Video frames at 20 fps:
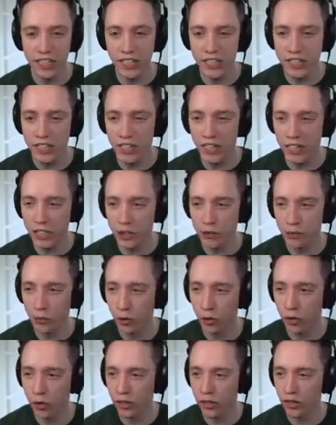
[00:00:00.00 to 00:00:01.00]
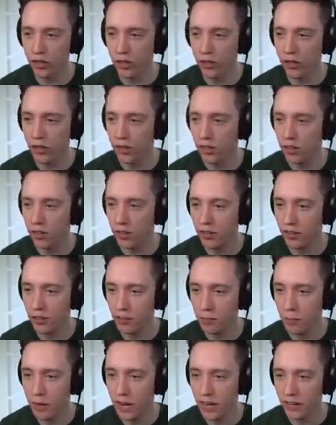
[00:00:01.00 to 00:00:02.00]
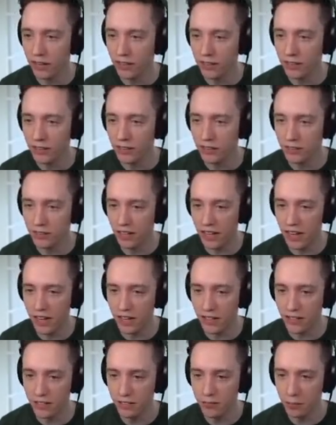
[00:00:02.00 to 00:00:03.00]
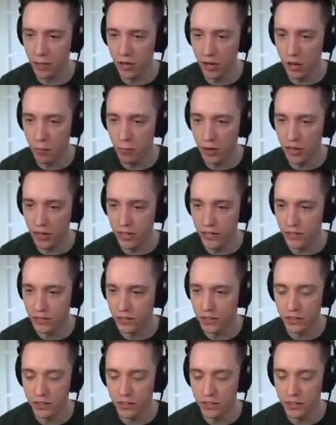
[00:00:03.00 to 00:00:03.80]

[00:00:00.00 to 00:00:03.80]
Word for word: It's glitched for my end, but nobody else it